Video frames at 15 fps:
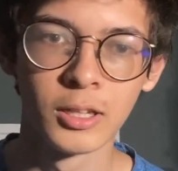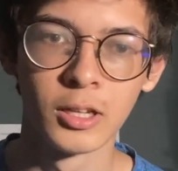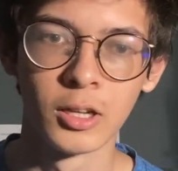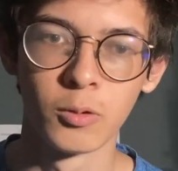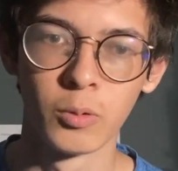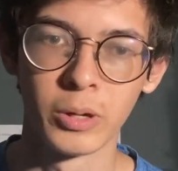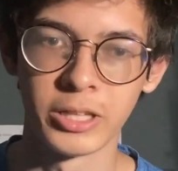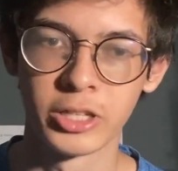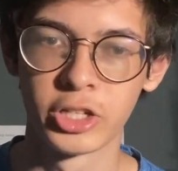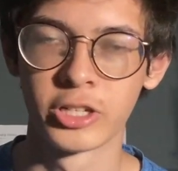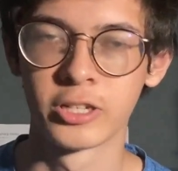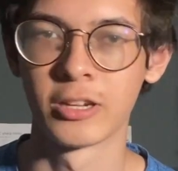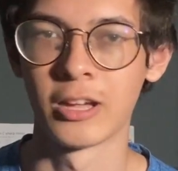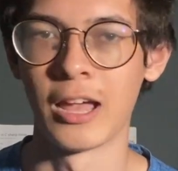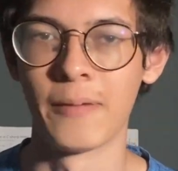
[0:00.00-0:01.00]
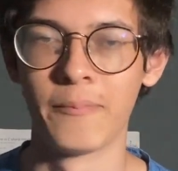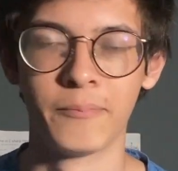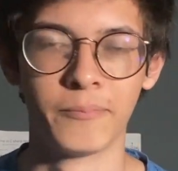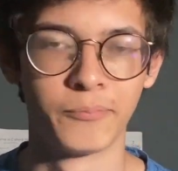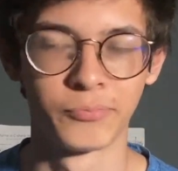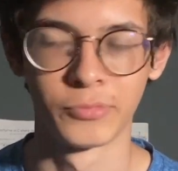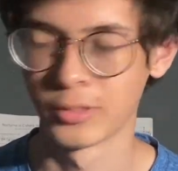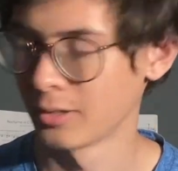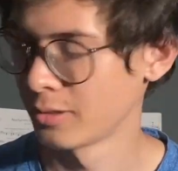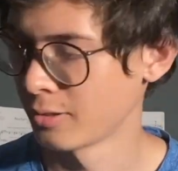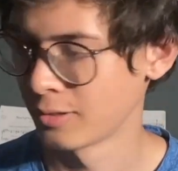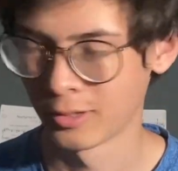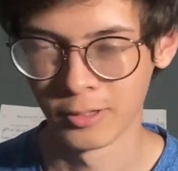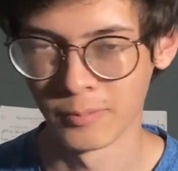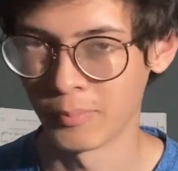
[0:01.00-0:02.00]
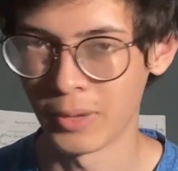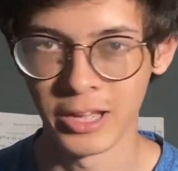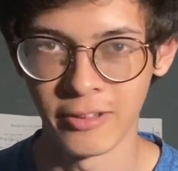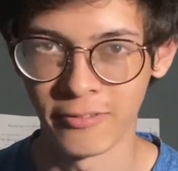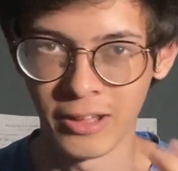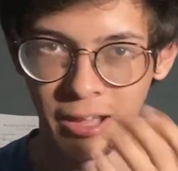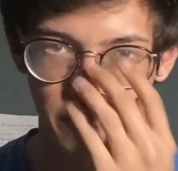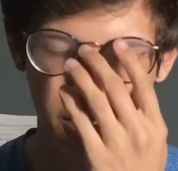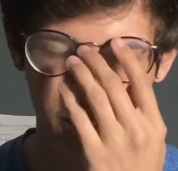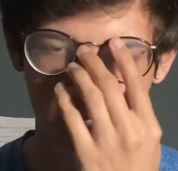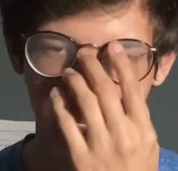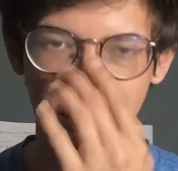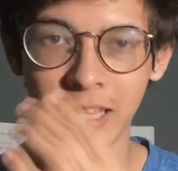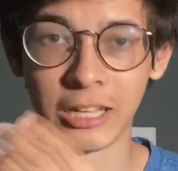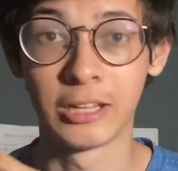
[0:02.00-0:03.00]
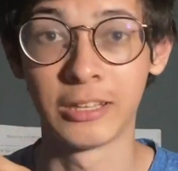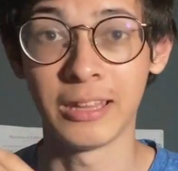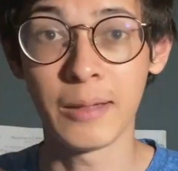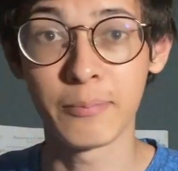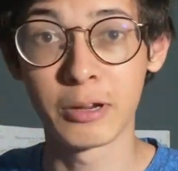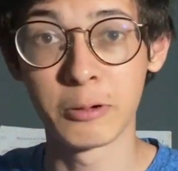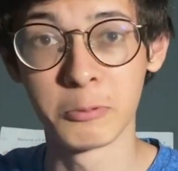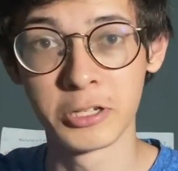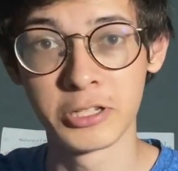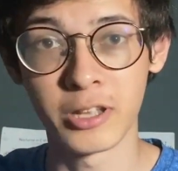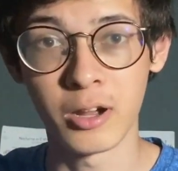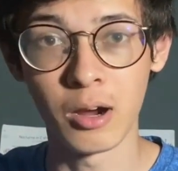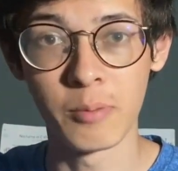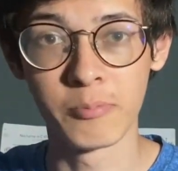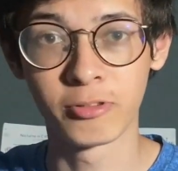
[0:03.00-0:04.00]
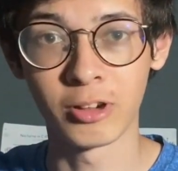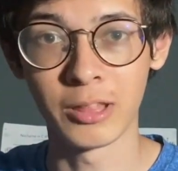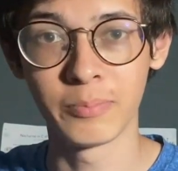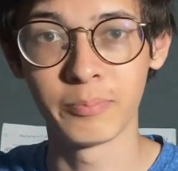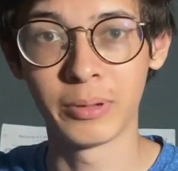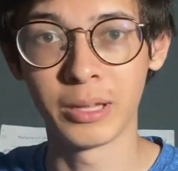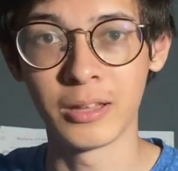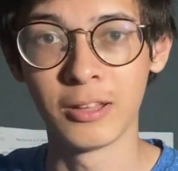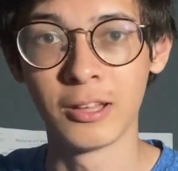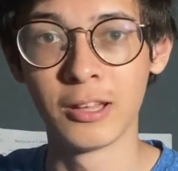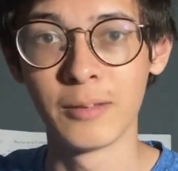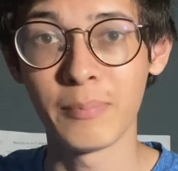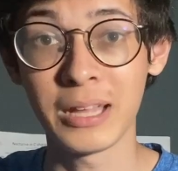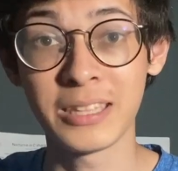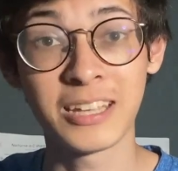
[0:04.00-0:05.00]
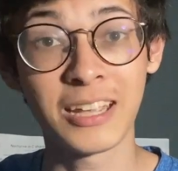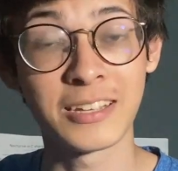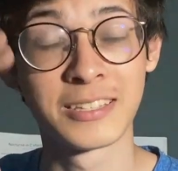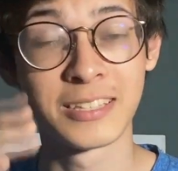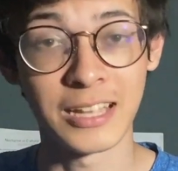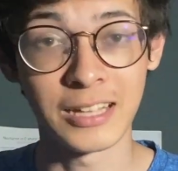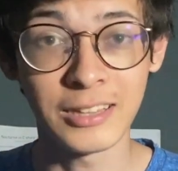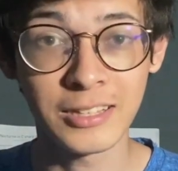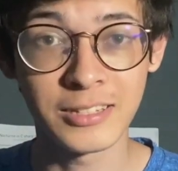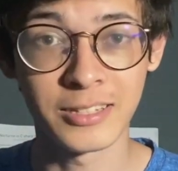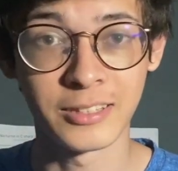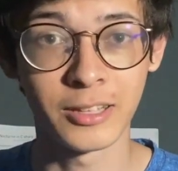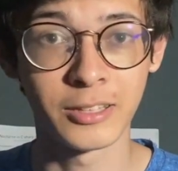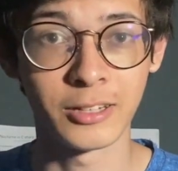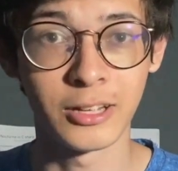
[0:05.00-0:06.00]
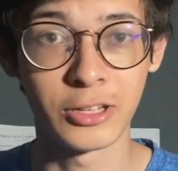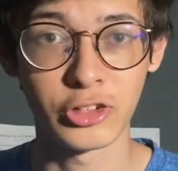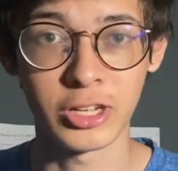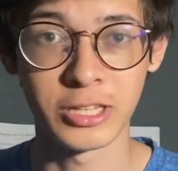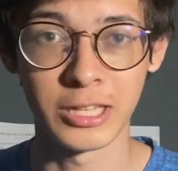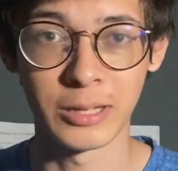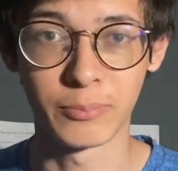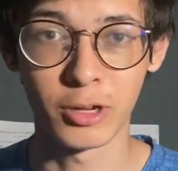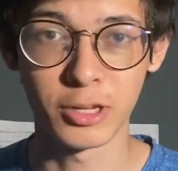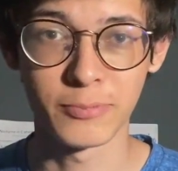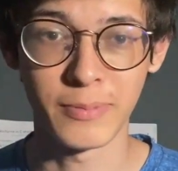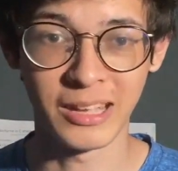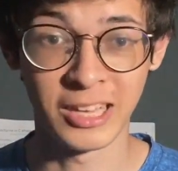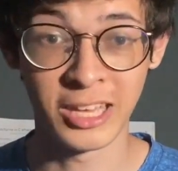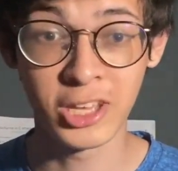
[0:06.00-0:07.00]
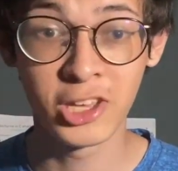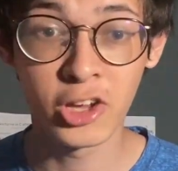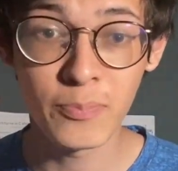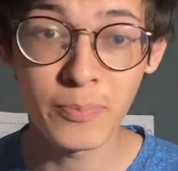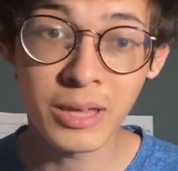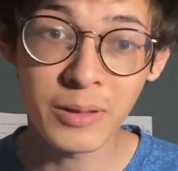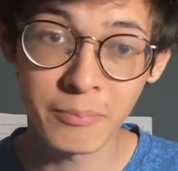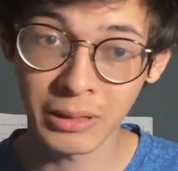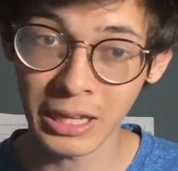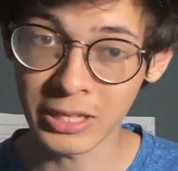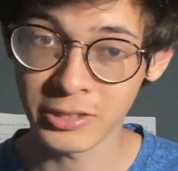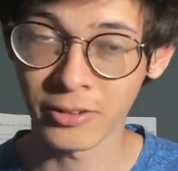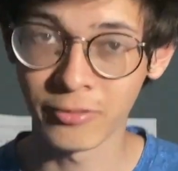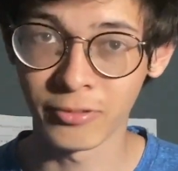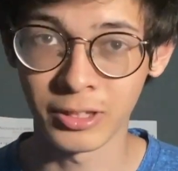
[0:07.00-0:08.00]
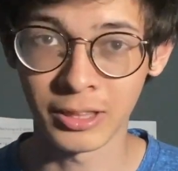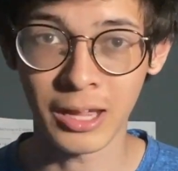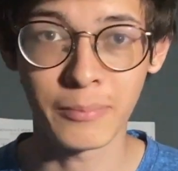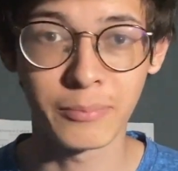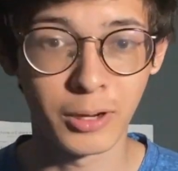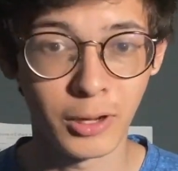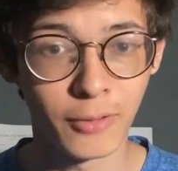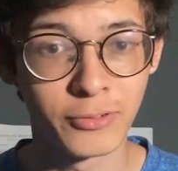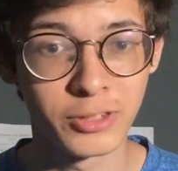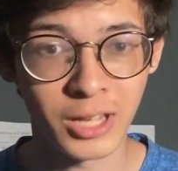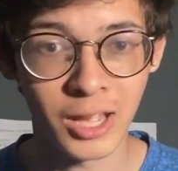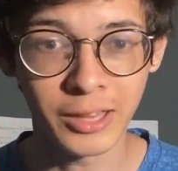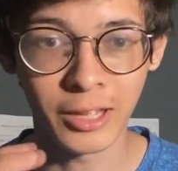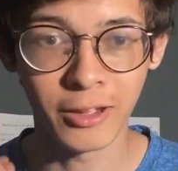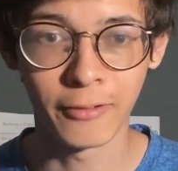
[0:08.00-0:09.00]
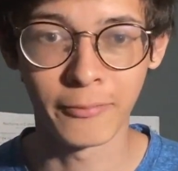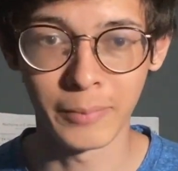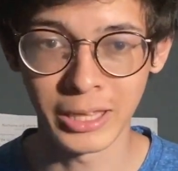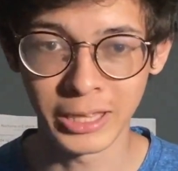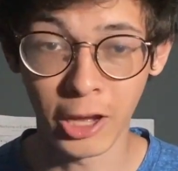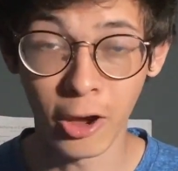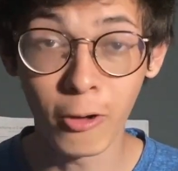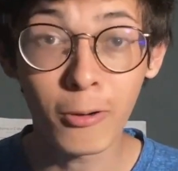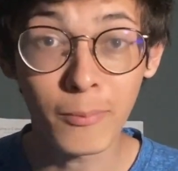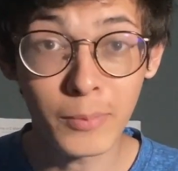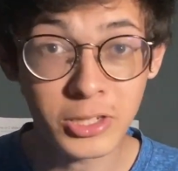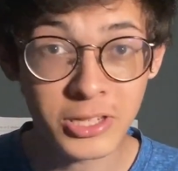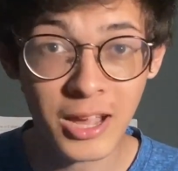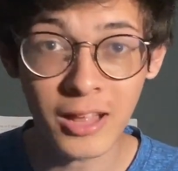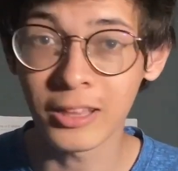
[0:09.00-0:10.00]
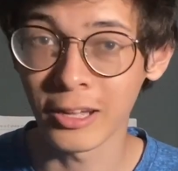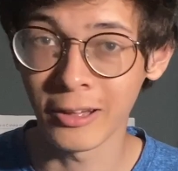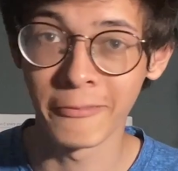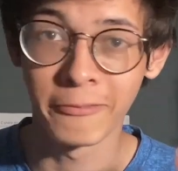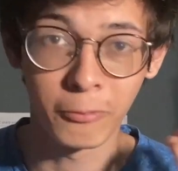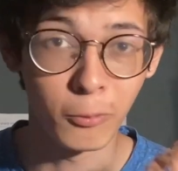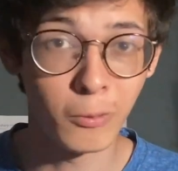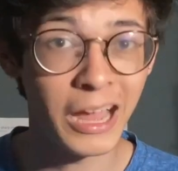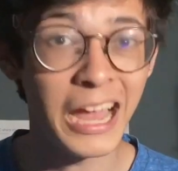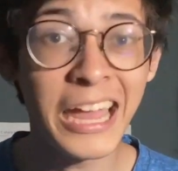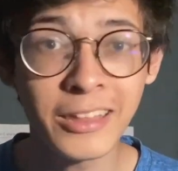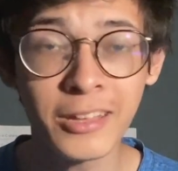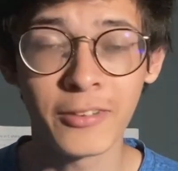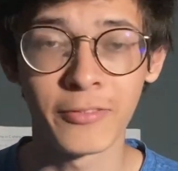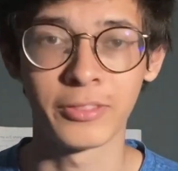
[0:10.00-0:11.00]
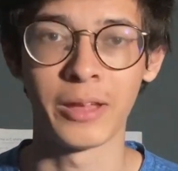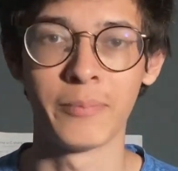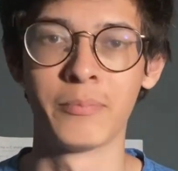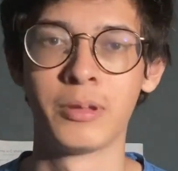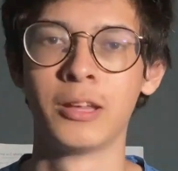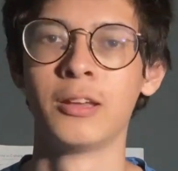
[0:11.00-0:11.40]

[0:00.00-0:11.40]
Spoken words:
which might have happened. I think Gnabry will start up front, but Matthias Tell is another interesting prospect. He could be in place of Gnabry, of Sane, of Mane, or Musiala, of any of them,